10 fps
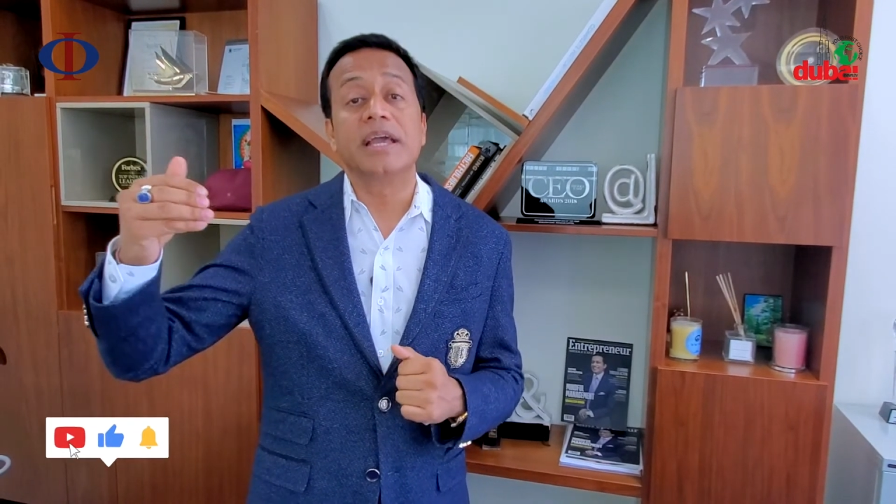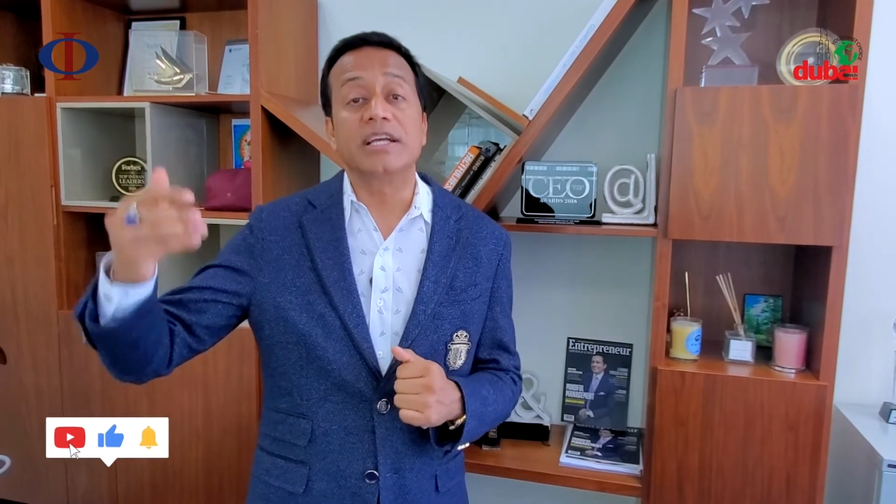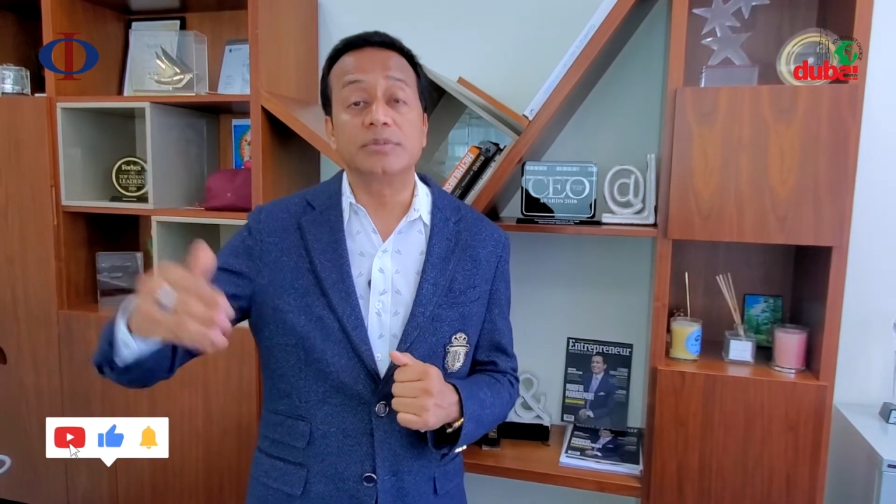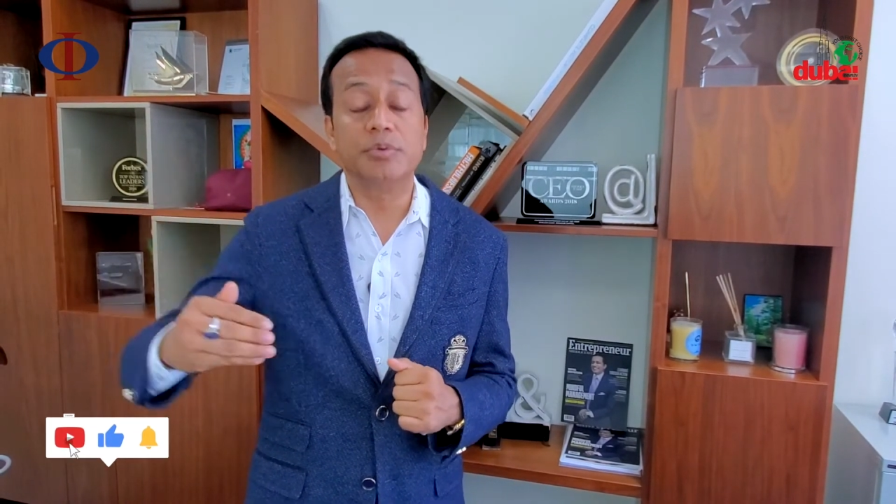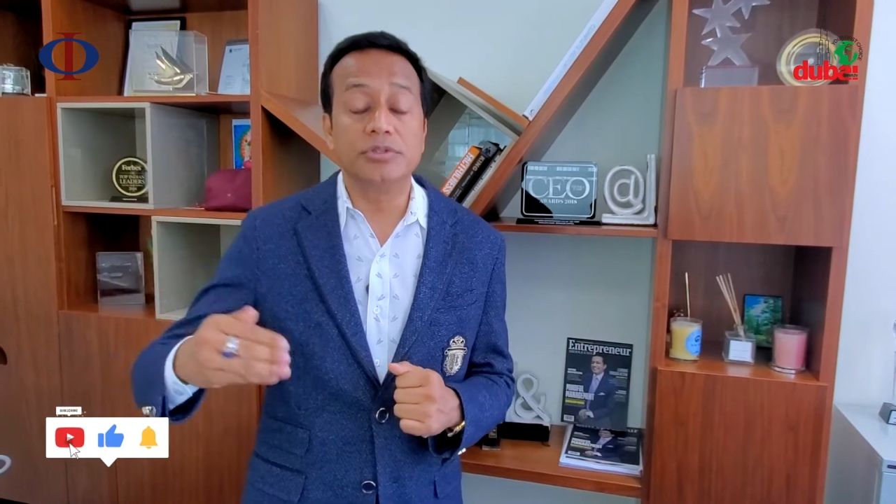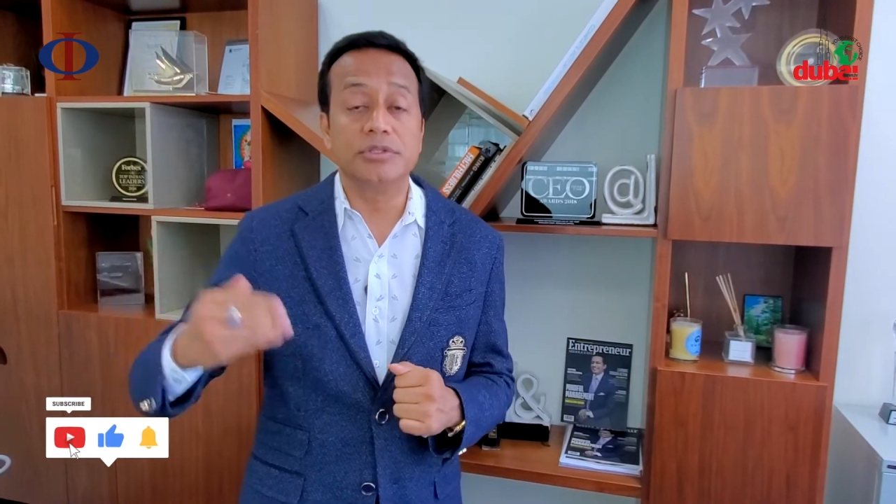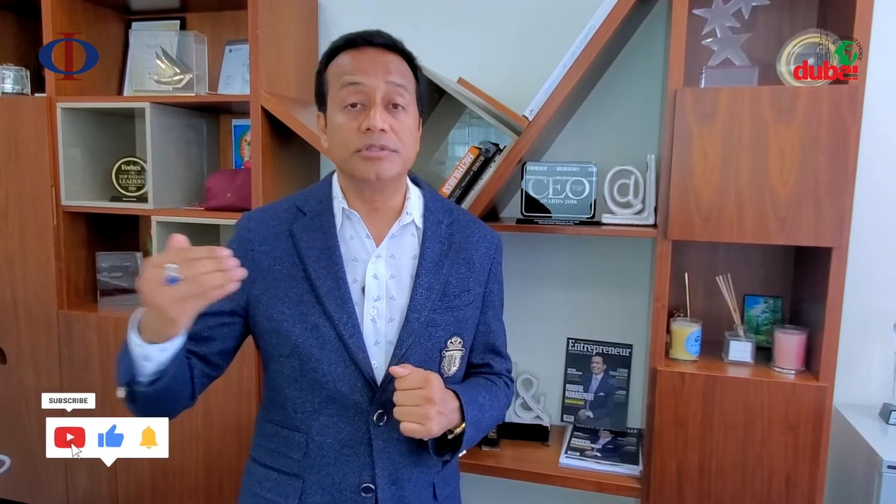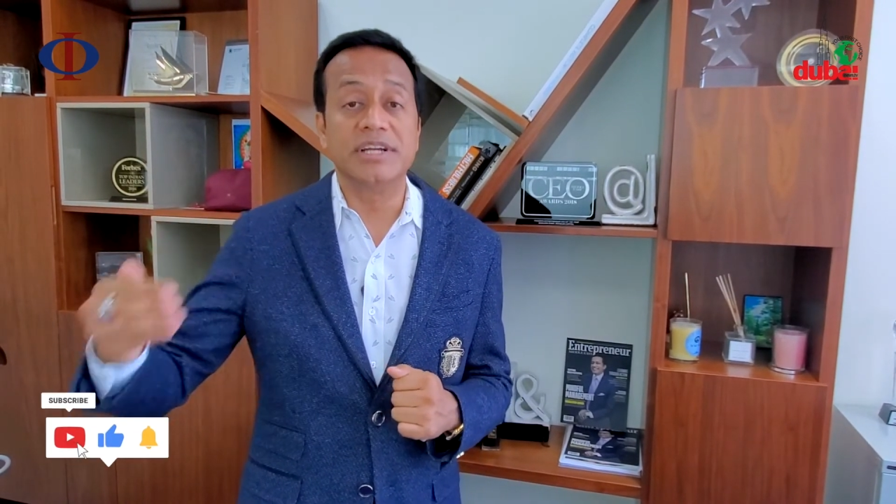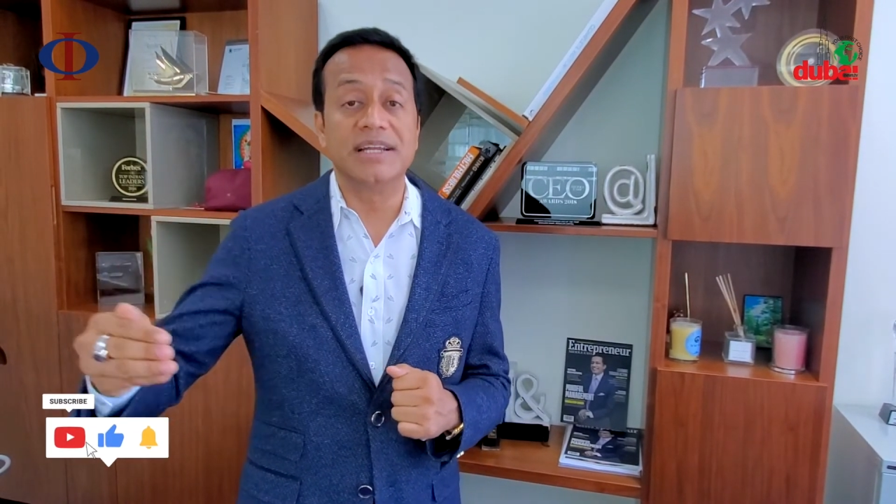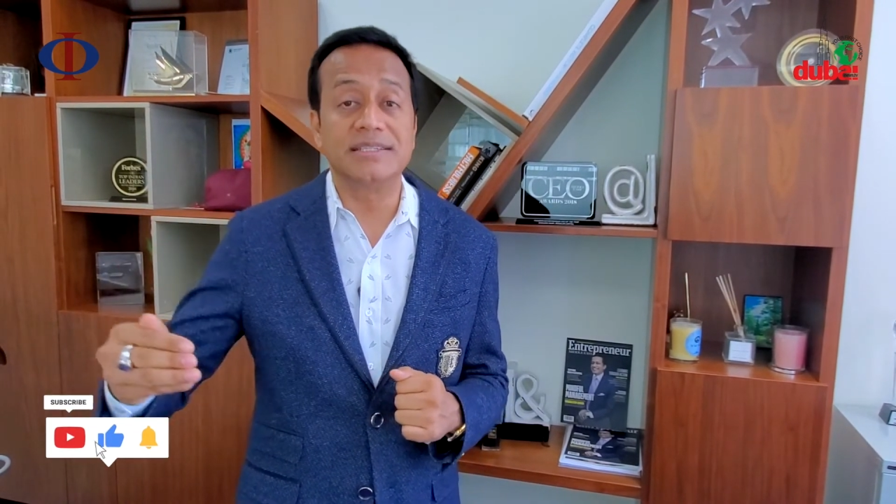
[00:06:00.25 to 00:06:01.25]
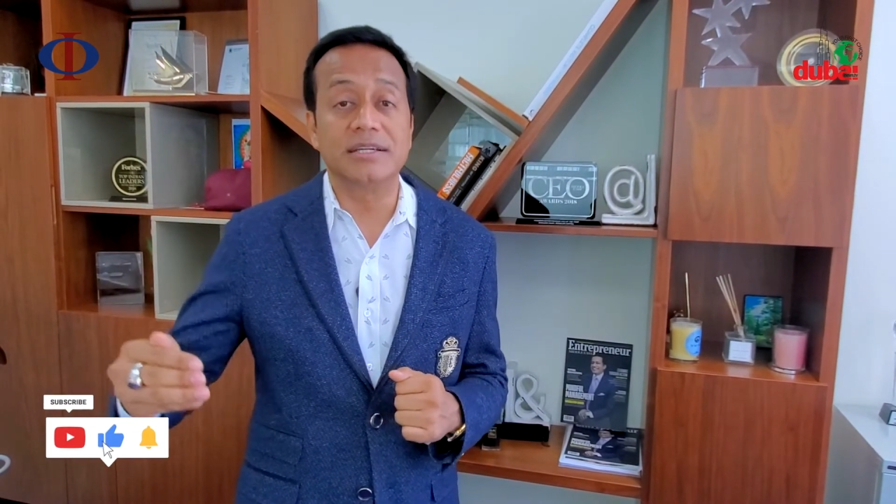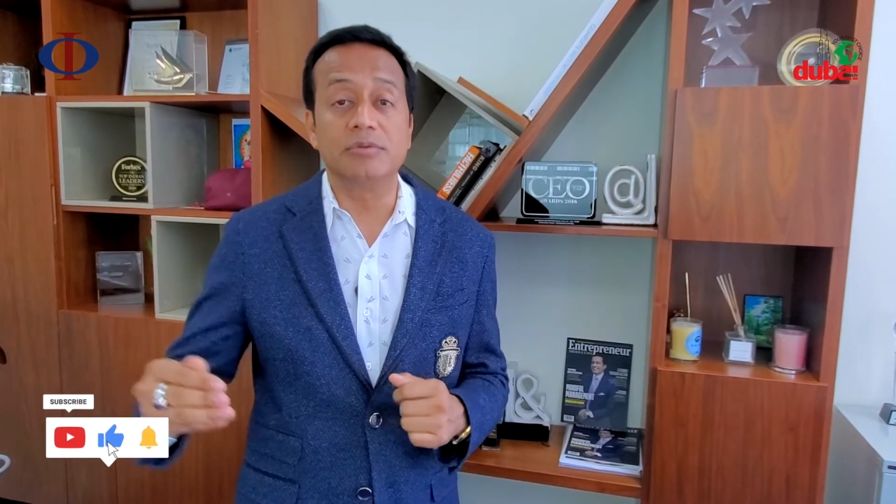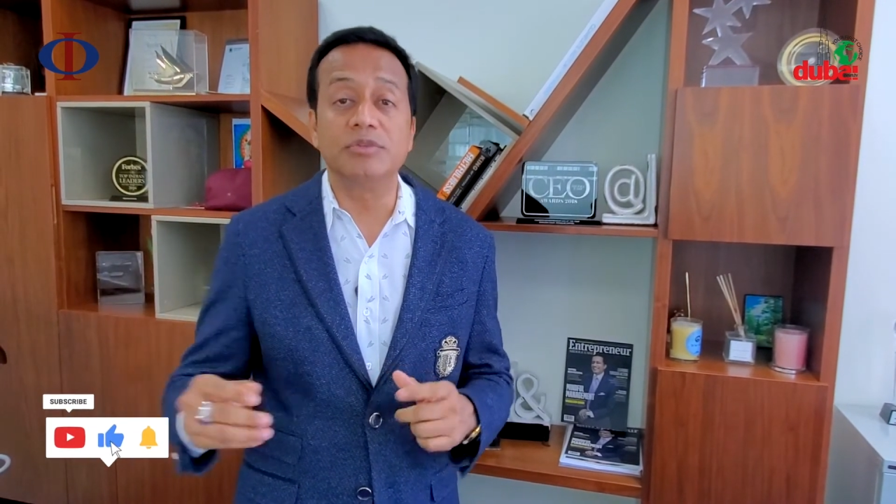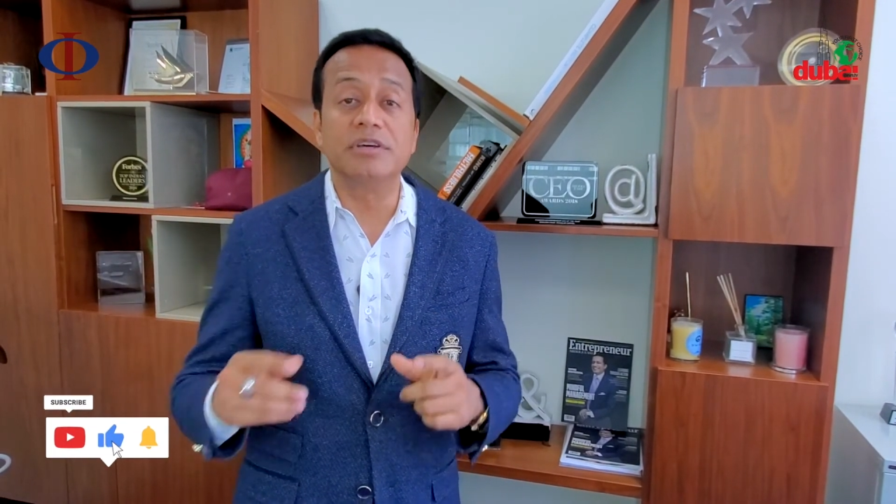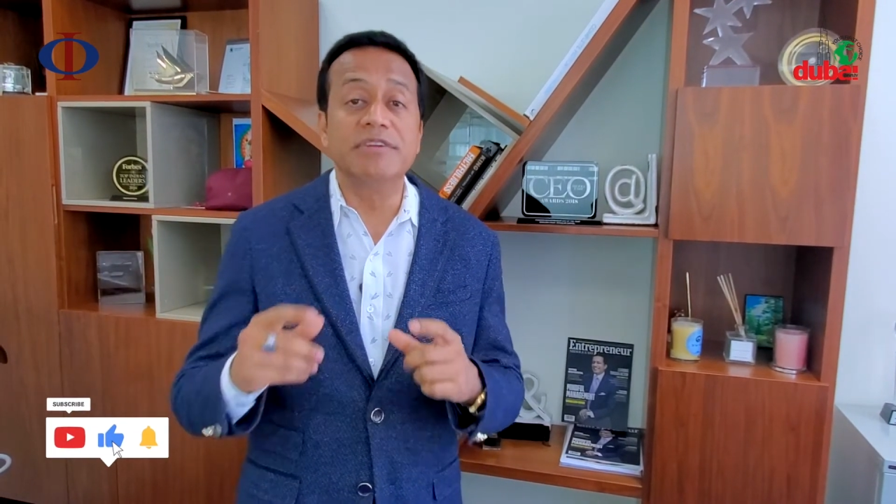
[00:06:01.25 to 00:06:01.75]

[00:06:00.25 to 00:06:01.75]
exposure to real estate with a